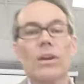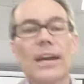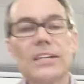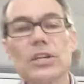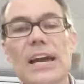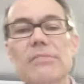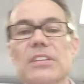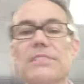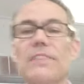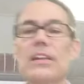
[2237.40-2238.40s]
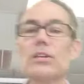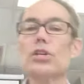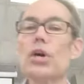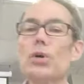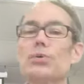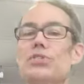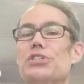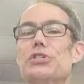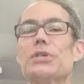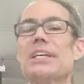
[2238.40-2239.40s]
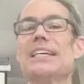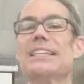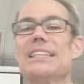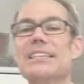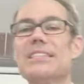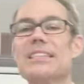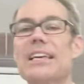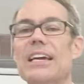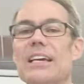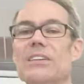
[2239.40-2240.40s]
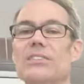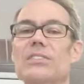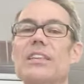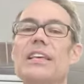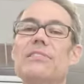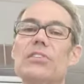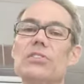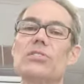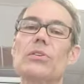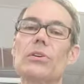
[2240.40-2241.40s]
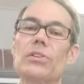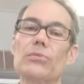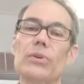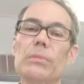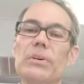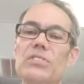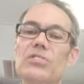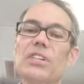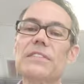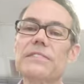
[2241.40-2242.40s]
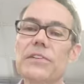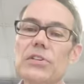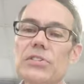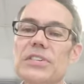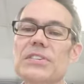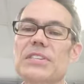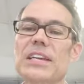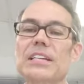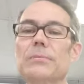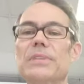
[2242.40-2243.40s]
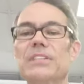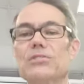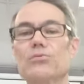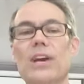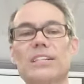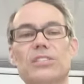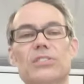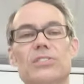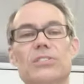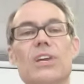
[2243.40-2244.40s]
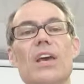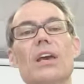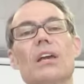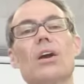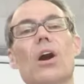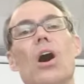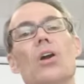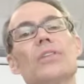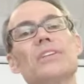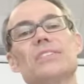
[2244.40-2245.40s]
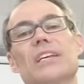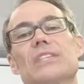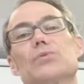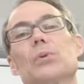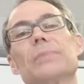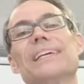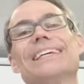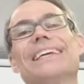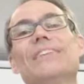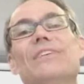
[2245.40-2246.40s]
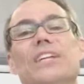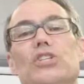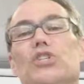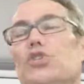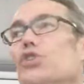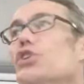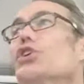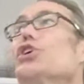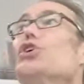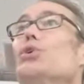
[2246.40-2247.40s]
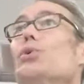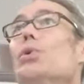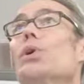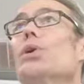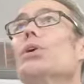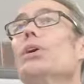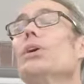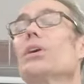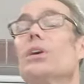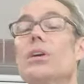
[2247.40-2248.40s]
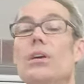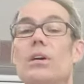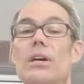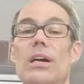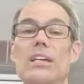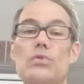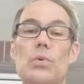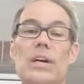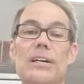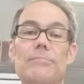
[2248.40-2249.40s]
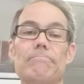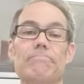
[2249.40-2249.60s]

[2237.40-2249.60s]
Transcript: And your heavenly Father knows that you need these things. And then verse 33, but seek first his kingdom and his righteousness, and all these things will be given to you as well.